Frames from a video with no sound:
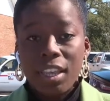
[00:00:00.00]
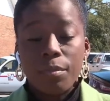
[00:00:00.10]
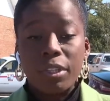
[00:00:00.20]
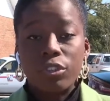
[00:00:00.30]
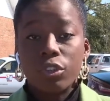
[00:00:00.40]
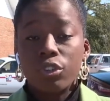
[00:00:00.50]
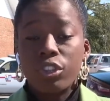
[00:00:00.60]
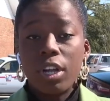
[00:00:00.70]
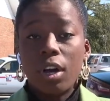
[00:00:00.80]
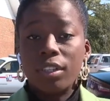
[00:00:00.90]
They've been
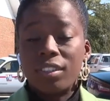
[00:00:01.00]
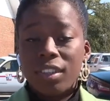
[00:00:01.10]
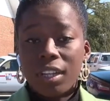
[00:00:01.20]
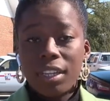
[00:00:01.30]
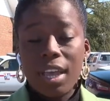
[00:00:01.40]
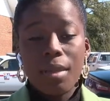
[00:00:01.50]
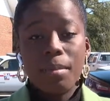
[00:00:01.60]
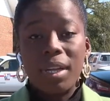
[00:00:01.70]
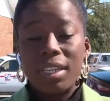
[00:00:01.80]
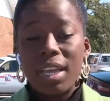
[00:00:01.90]
searching on Sunday,
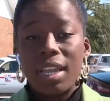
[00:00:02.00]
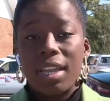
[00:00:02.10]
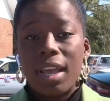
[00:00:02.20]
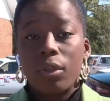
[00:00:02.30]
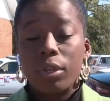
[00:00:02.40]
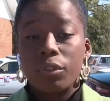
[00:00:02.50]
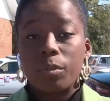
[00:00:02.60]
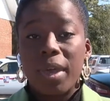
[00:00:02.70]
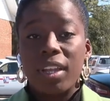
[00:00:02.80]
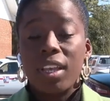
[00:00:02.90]
Monday, and now they'll
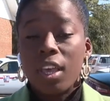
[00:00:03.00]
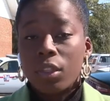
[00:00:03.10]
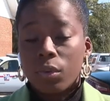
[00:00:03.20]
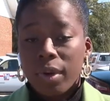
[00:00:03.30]
spend the